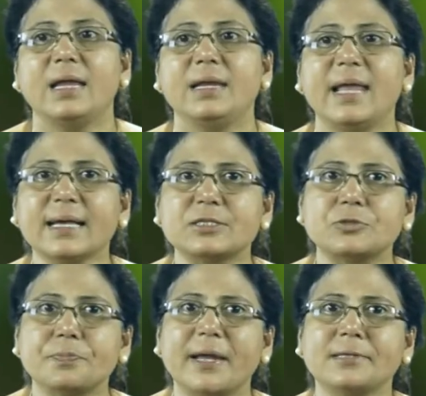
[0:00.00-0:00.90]

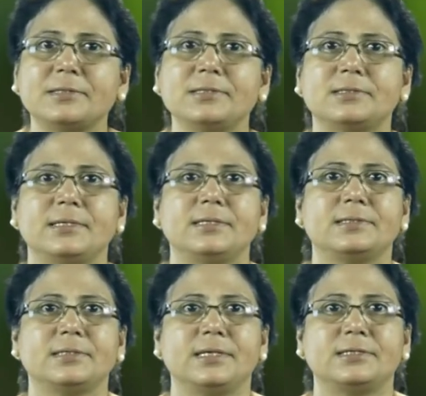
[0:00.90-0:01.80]
Next
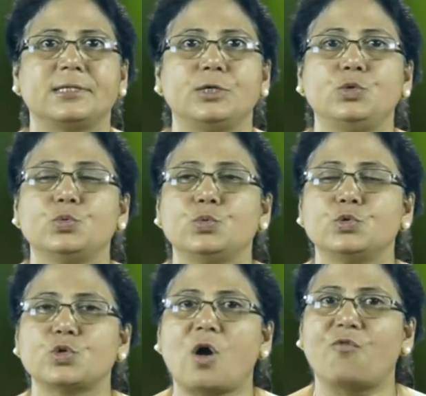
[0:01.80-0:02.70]
practices is the
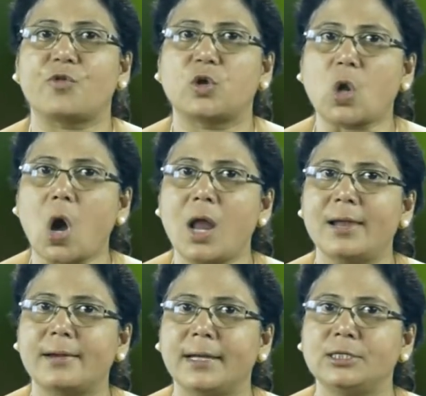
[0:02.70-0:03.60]
use of
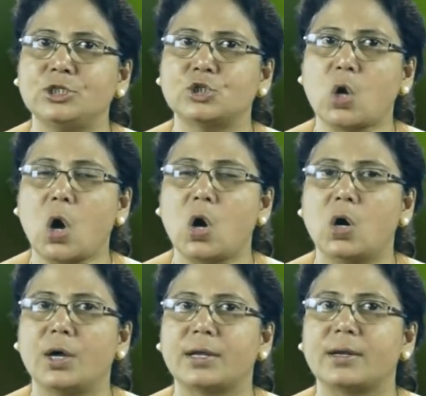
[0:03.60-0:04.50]
tolerant
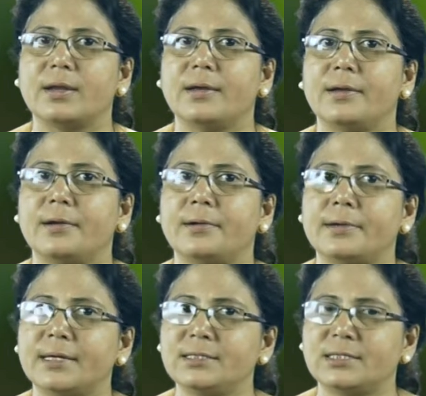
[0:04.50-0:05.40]
or
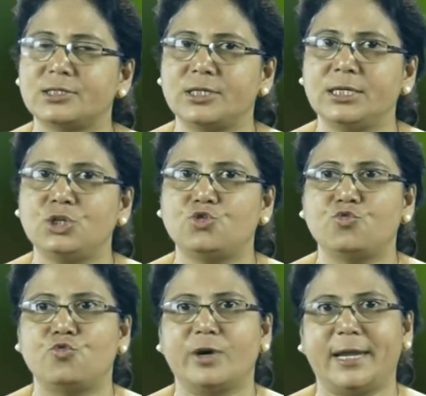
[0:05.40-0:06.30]
resistant
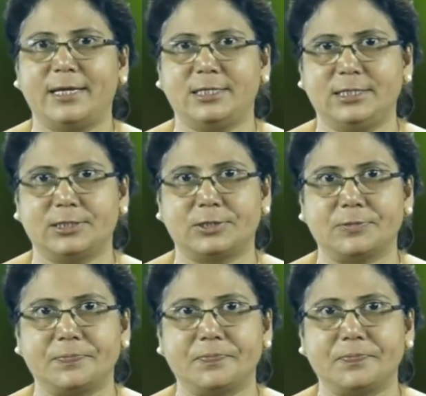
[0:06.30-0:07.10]
varieties.